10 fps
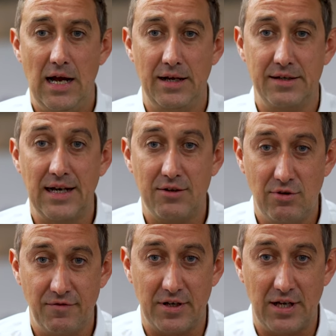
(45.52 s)
and
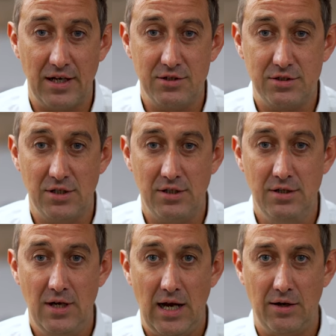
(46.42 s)

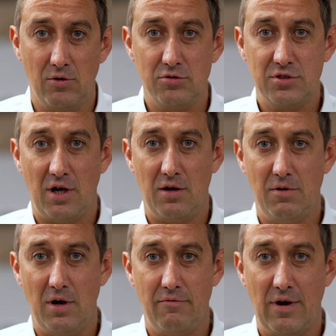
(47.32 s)
electrification, and
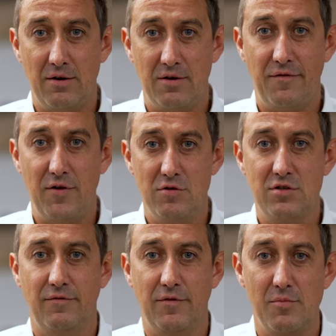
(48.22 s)
also around the
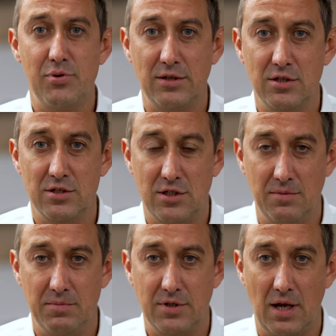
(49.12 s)
future for
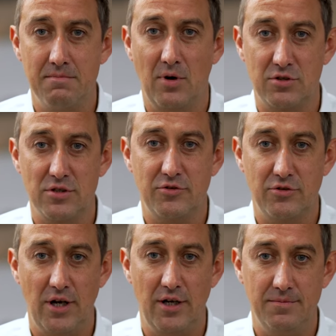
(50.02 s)
apprenticeships and modular
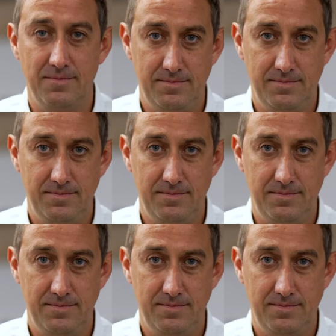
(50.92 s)
training.